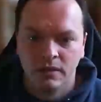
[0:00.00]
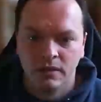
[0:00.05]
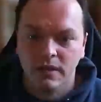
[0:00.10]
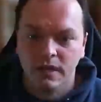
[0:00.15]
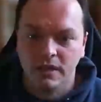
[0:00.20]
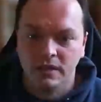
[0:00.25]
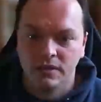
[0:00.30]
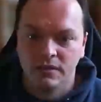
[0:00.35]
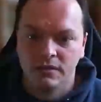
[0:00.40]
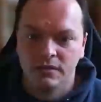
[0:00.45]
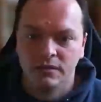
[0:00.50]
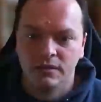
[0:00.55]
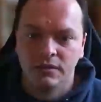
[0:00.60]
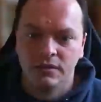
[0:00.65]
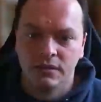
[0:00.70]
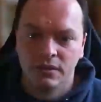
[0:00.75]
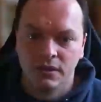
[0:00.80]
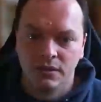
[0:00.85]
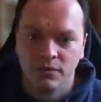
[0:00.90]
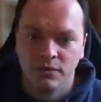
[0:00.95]
Next,
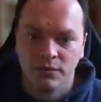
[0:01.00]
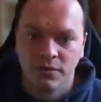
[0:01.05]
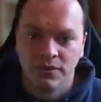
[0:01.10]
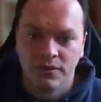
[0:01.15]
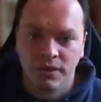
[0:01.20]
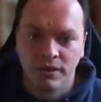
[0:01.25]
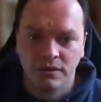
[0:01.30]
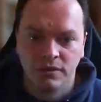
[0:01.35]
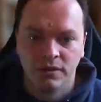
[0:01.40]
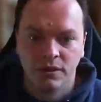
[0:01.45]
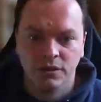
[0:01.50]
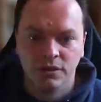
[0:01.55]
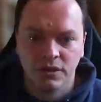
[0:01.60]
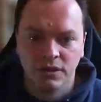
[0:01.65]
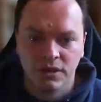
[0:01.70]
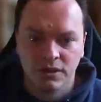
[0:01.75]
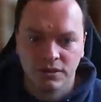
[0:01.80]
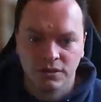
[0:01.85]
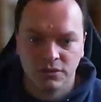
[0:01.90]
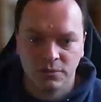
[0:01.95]
we've hit the
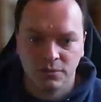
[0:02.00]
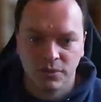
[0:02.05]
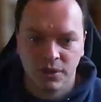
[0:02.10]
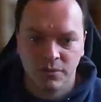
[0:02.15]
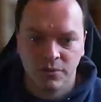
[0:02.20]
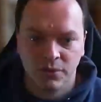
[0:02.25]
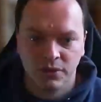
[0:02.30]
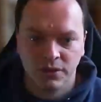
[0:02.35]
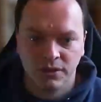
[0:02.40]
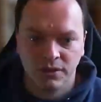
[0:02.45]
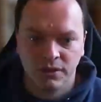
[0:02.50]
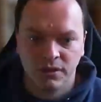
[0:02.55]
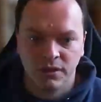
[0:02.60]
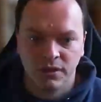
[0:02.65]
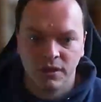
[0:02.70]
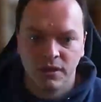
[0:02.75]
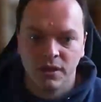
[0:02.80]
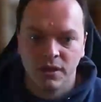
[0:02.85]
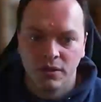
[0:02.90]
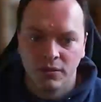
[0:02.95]
conditional breakpoint,
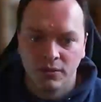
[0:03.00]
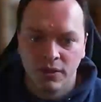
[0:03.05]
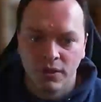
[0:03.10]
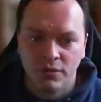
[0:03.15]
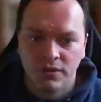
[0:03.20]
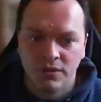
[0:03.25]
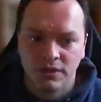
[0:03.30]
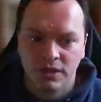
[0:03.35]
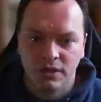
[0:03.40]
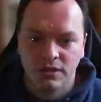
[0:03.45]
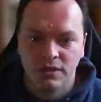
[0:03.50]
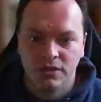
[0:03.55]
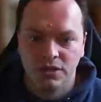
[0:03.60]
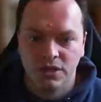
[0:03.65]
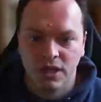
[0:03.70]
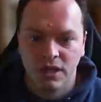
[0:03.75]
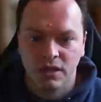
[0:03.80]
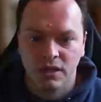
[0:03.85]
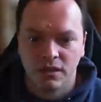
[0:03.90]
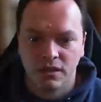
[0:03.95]
where it was set to
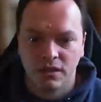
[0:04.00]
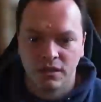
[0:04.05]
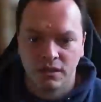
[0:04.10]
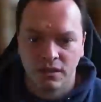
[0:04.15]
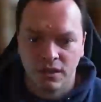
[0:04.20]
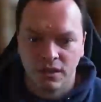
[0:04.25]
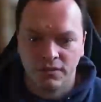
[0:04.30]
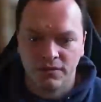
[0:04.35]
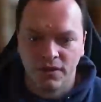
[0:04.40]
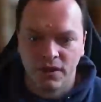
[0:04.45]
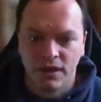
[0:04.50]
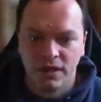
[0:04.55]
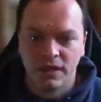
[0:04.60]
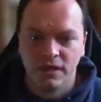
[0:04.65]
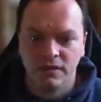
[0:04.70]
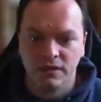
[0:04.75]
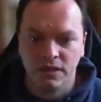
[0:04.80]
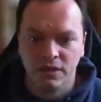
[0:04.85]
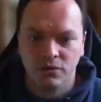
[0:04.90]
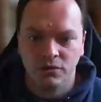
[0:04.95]
check if I
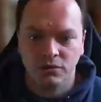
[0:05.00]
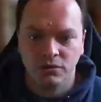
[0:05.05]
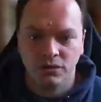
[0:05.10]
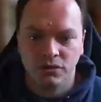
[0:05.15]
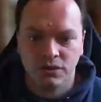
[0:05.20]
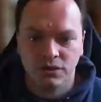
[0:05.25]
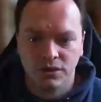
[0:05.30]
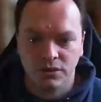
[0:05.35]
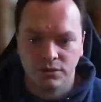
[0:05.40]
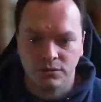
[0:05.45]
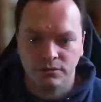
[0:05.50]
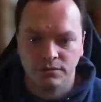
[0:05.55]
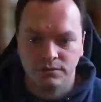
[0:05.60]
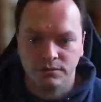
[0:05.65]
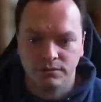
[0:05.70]
is equal to 2.